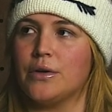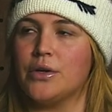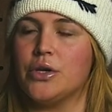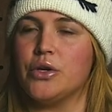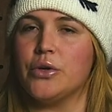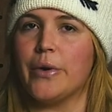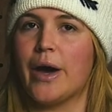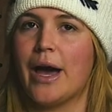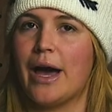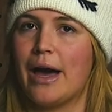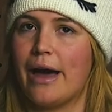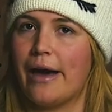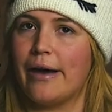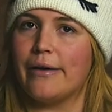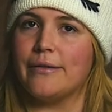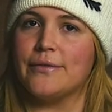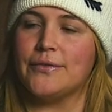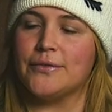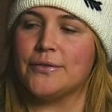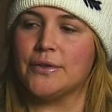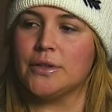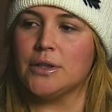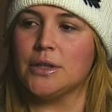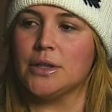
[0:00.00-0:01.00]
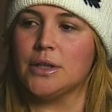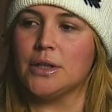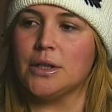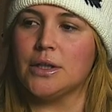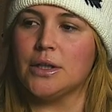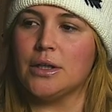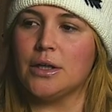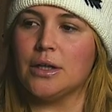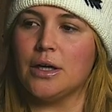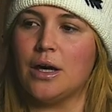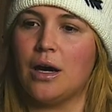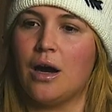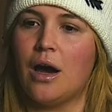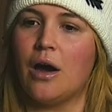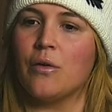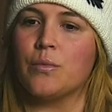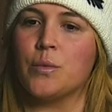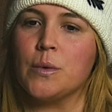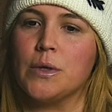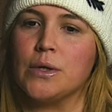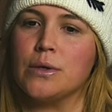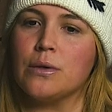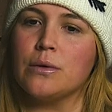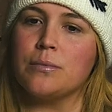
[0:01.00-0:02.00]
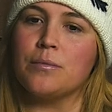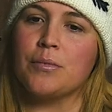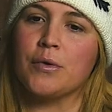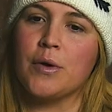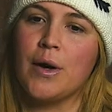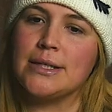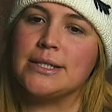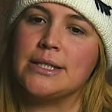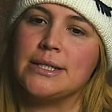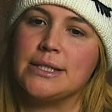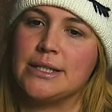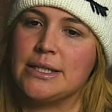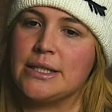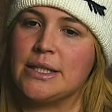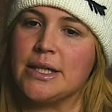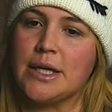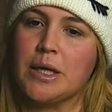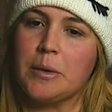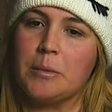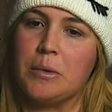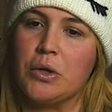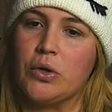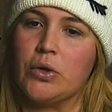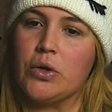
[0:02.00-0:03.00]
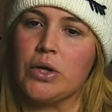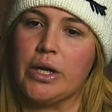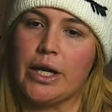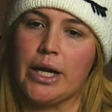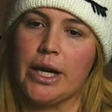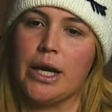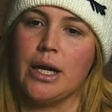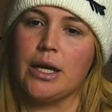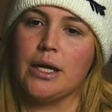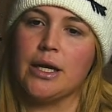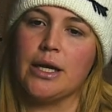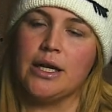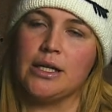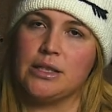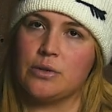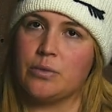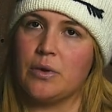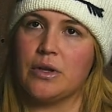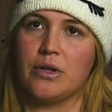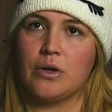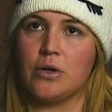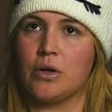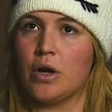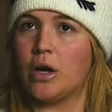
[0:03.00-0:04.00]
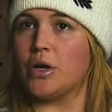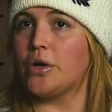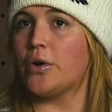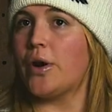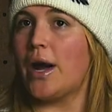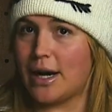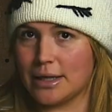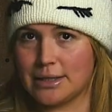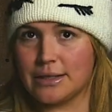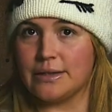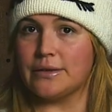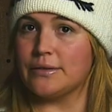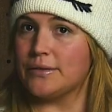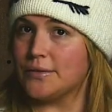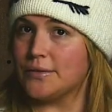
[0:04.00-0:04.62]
you have a real presence in the community is whether or not you're active